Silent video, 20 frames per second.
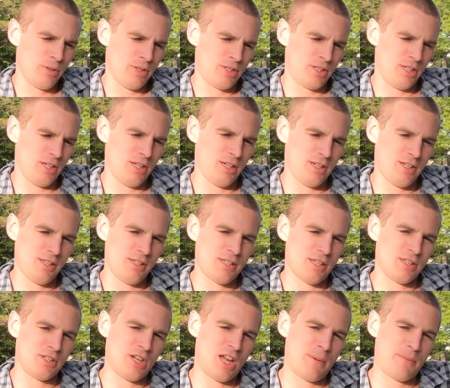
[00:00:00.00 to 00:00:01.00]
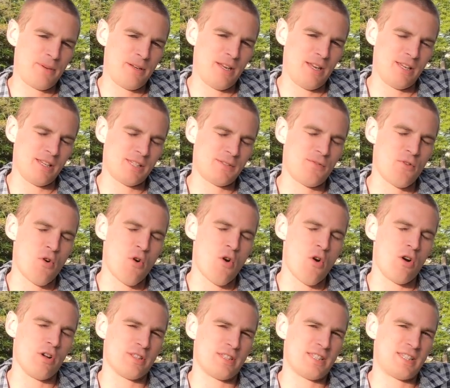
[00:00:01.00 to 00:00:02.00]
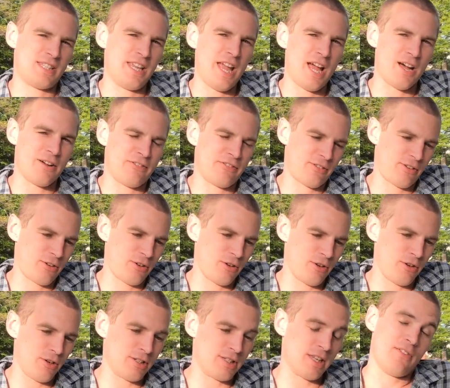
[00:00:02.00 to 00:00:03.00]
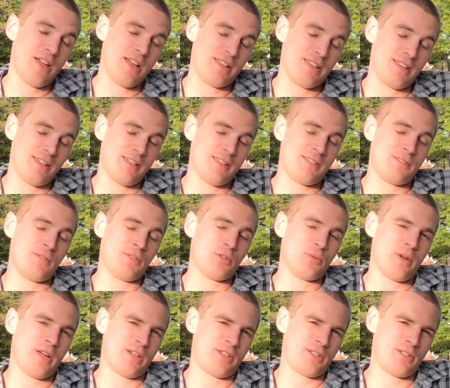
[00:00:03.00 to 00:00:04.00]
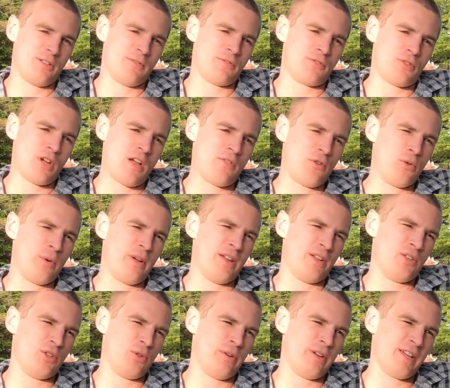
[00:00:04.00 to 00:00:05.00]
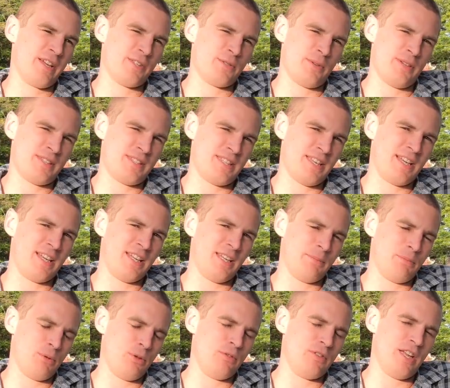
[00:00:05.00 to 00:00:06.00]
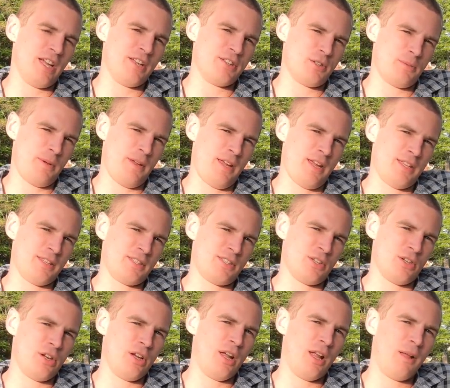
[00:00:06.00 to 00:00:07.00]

which is Japanese for south, because that is the direction of travel we are doing as we steadily move down Japan. So